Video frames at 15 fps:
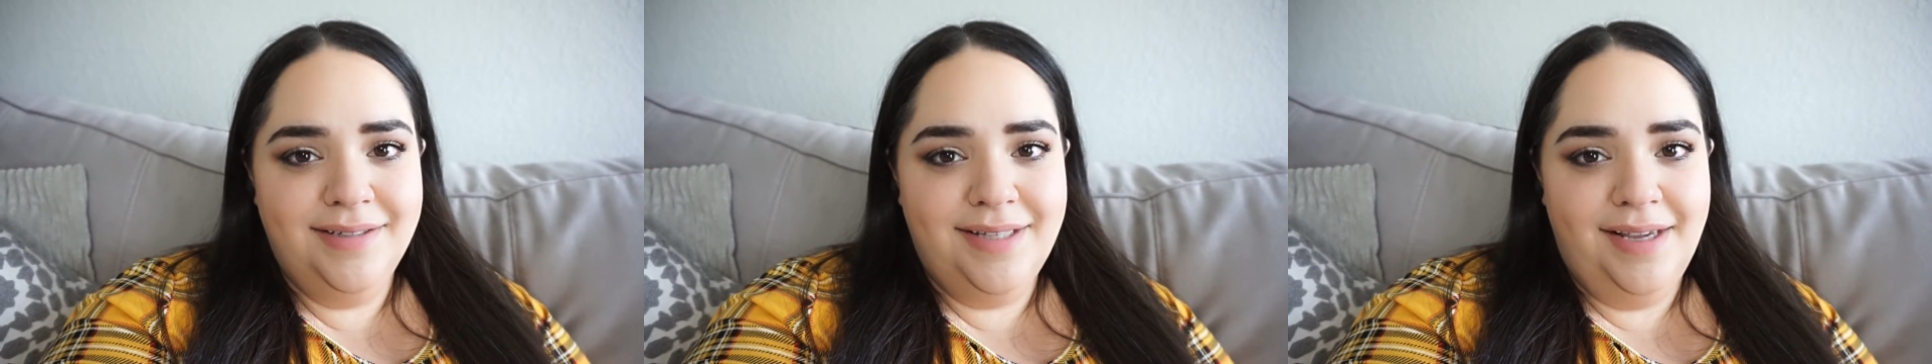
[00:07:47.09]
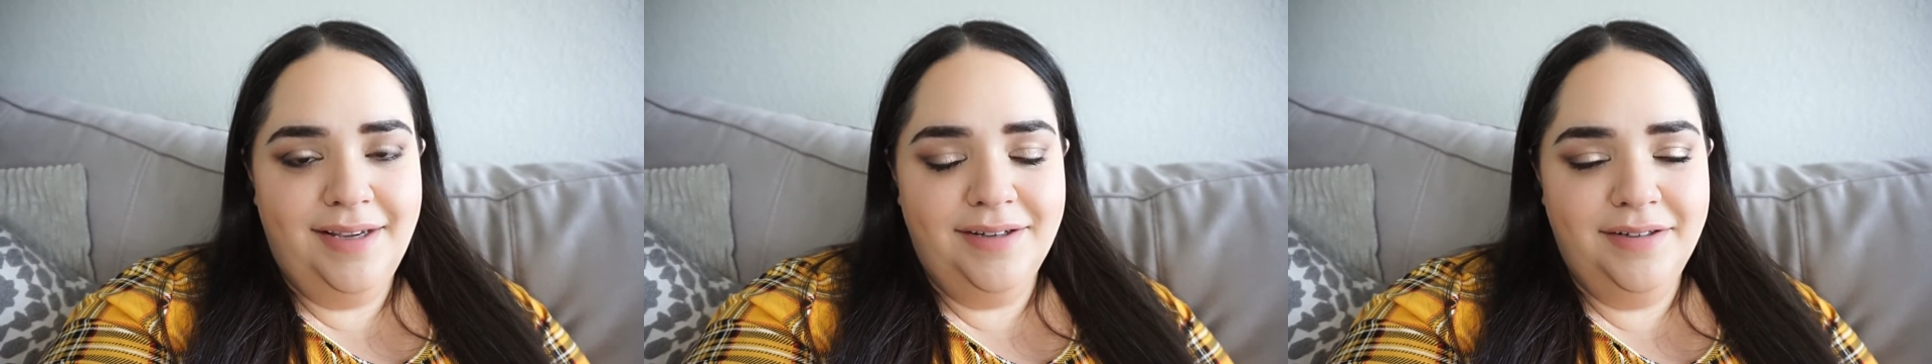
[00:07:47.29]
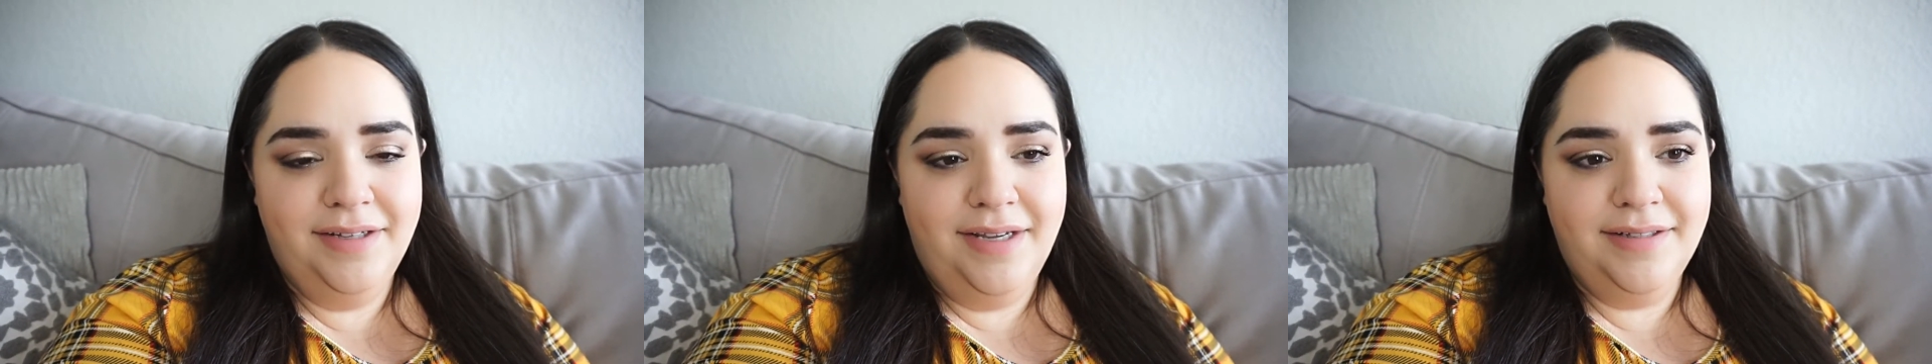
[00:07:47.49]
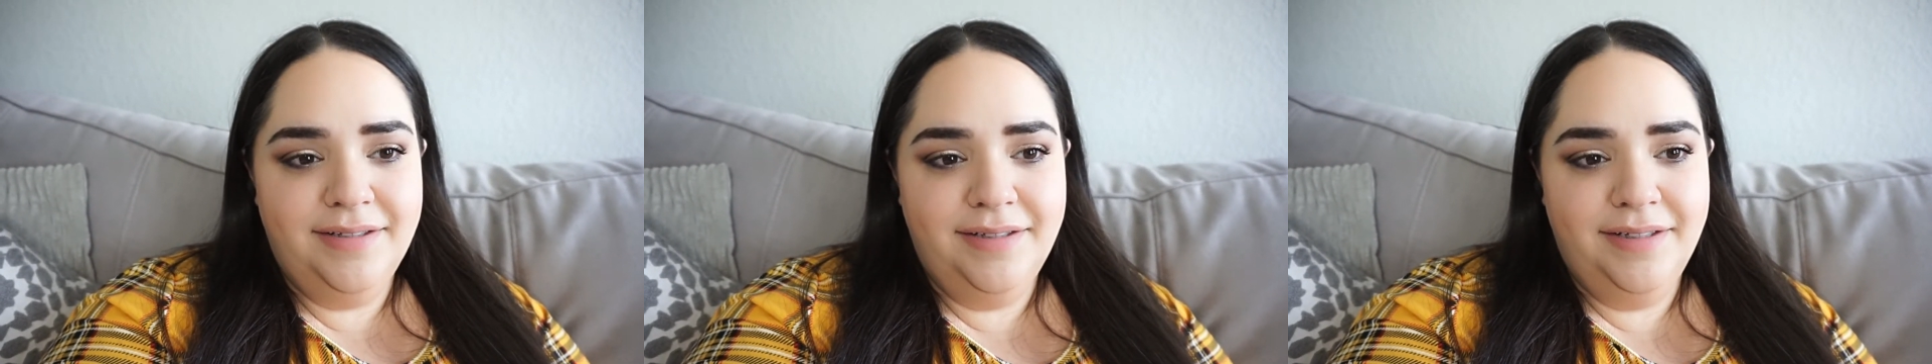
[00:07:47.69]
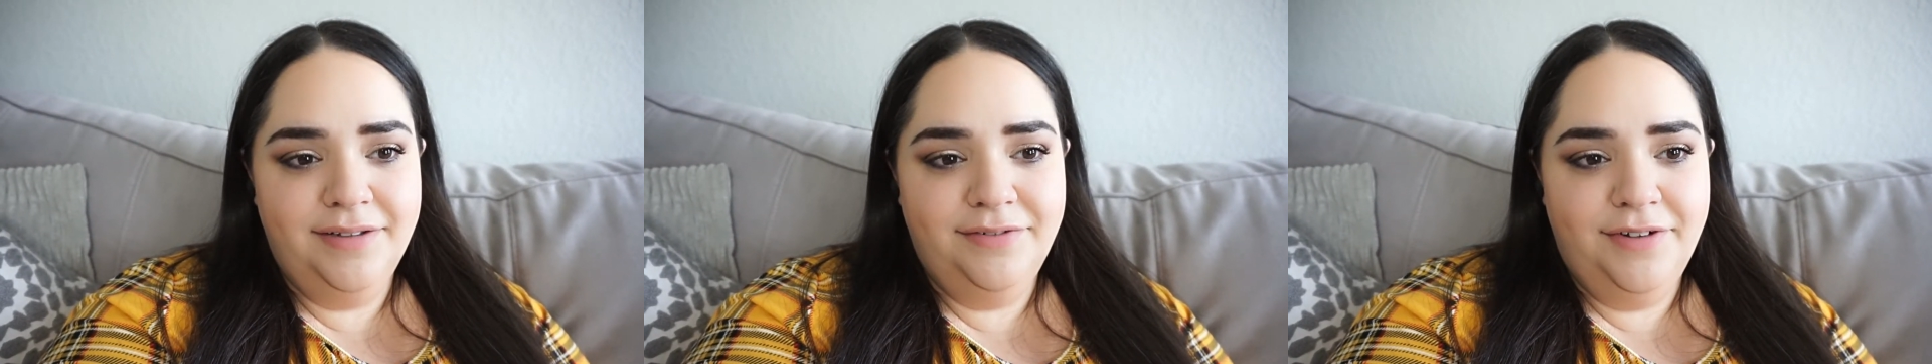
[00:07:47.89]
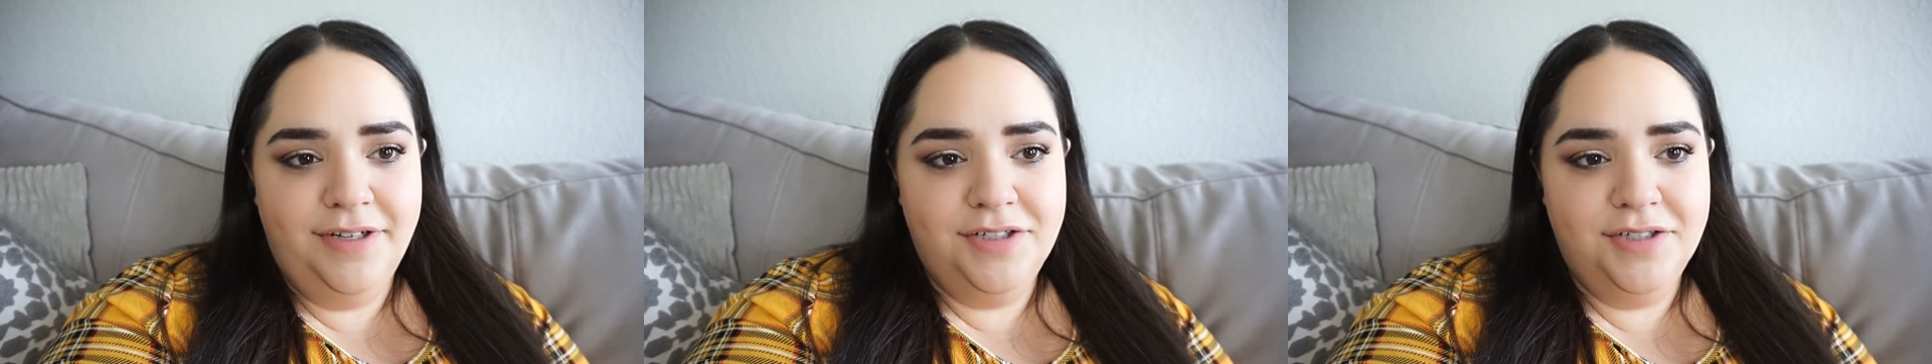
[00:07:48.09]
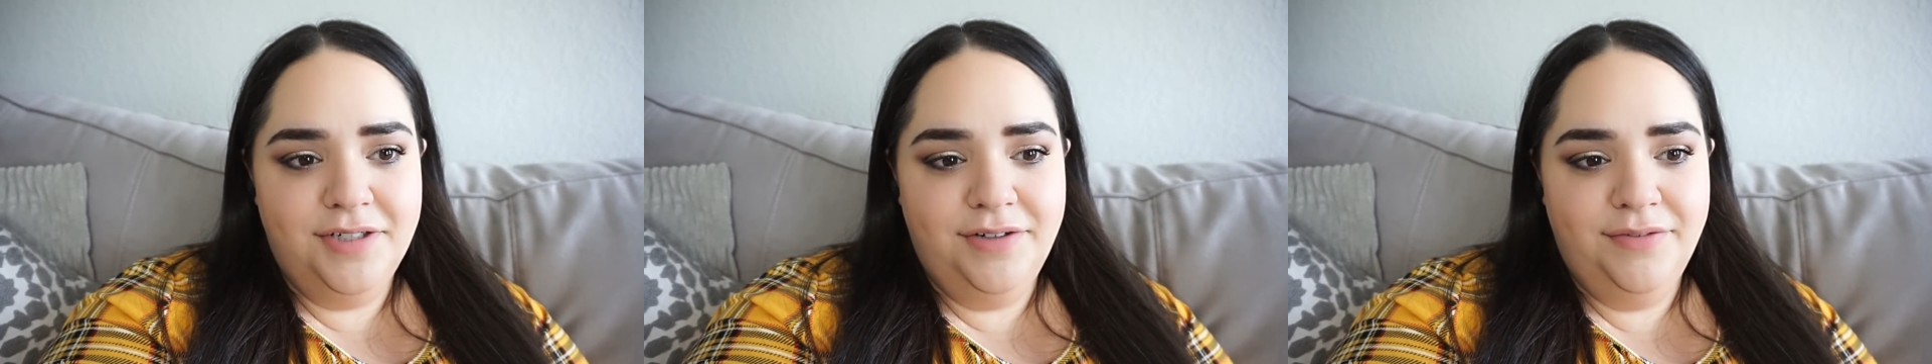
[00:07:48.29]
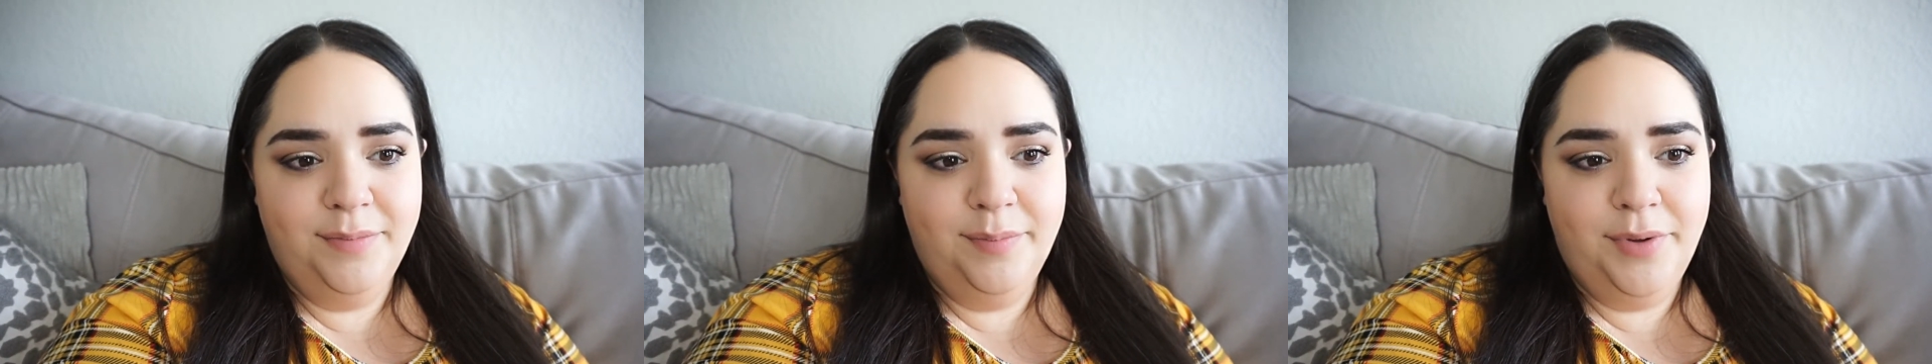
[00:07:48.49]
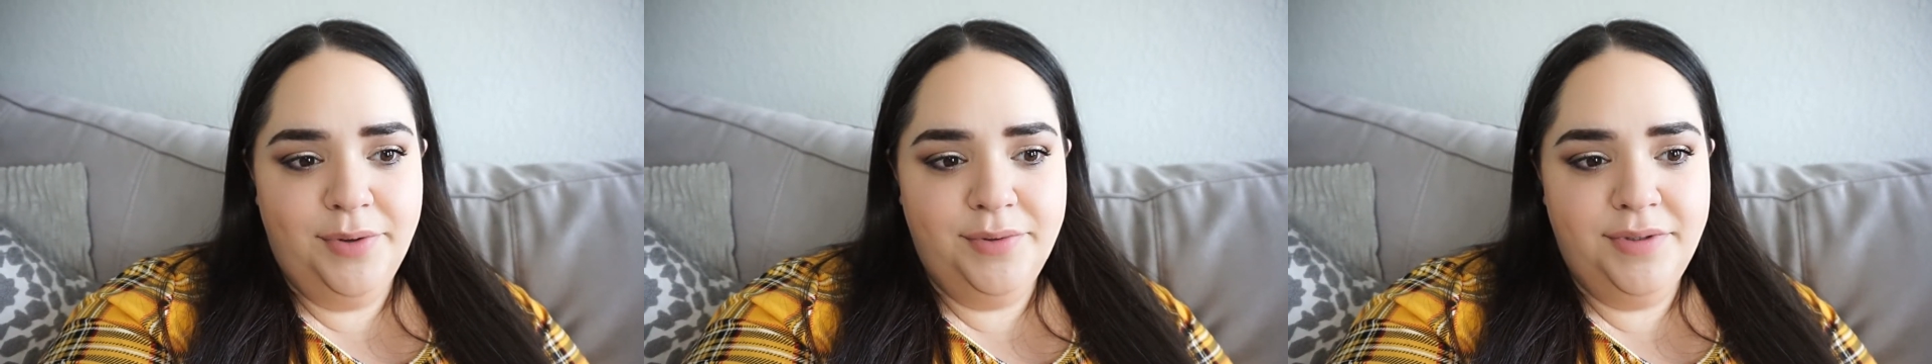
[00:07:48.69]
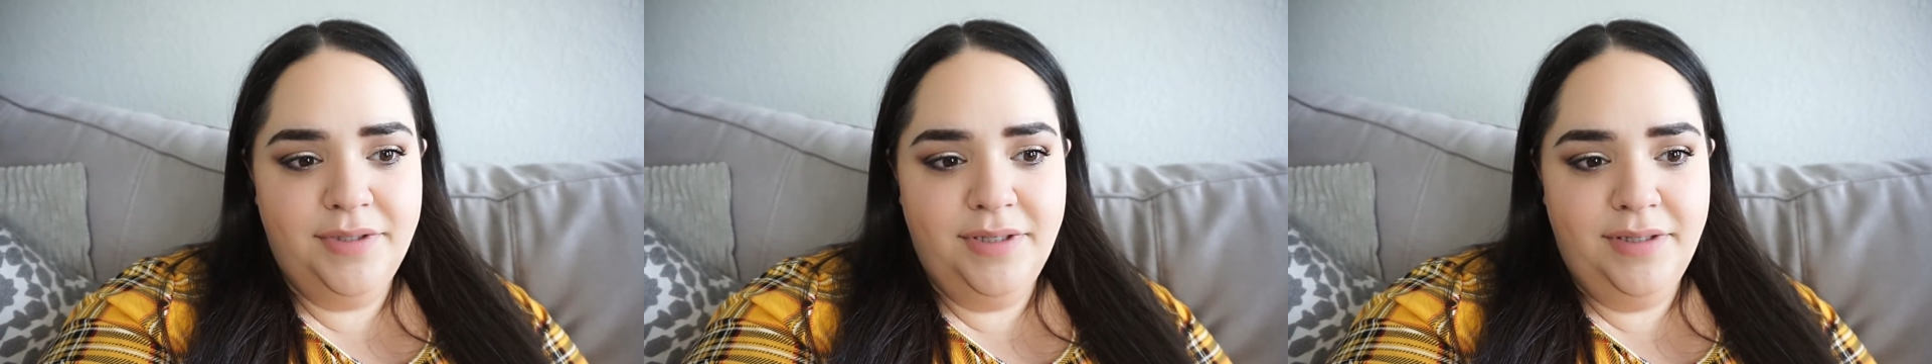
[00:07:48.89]
second guessing if I should even
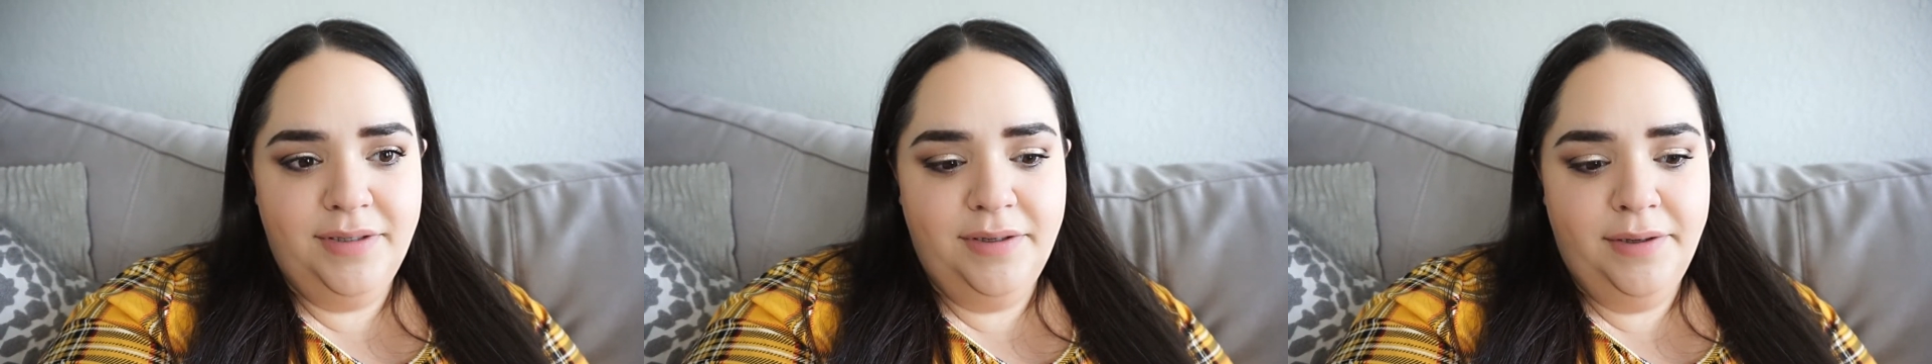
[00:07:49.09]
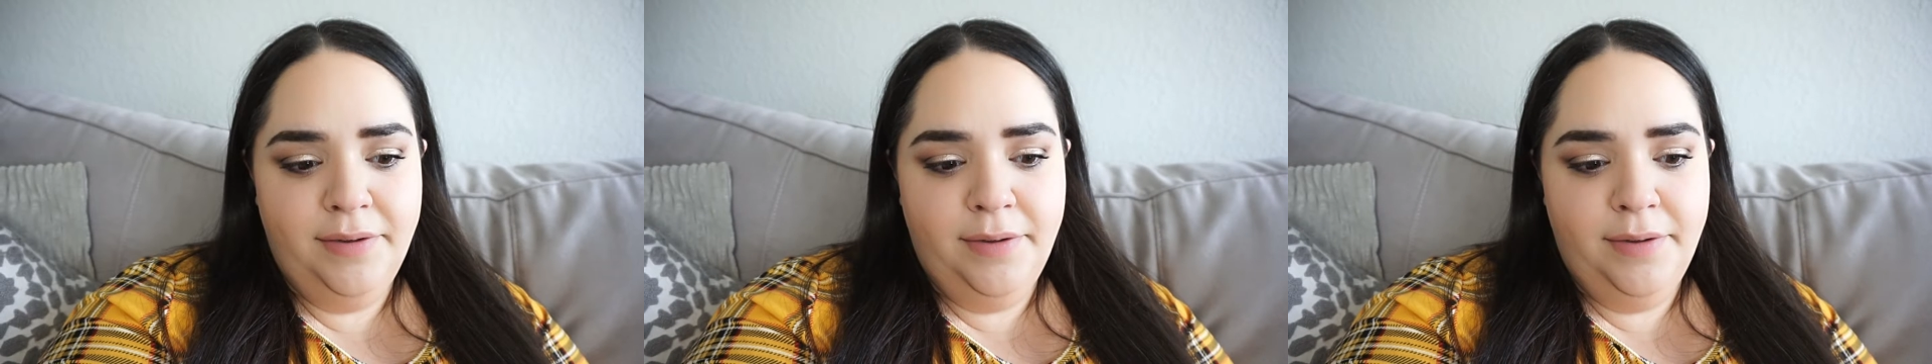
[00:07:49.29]
post it.